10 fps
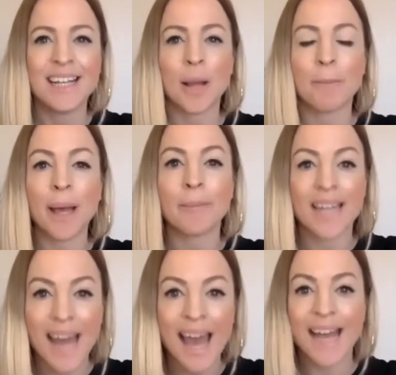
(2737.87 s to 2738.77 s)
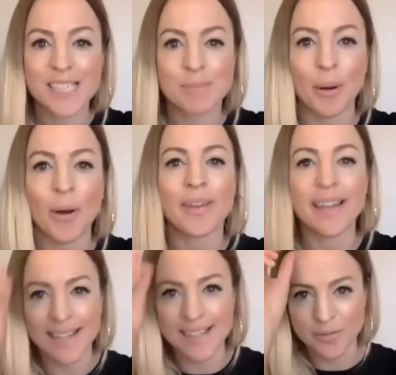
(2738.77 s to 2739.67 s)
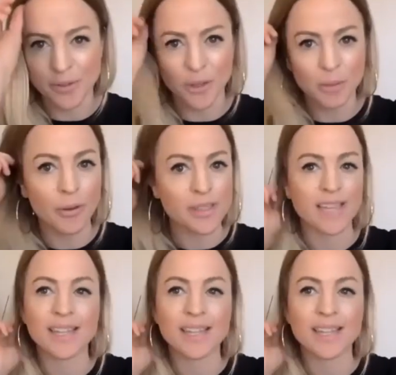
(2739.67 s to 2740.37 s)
Like becoming an expert on the needs of your community.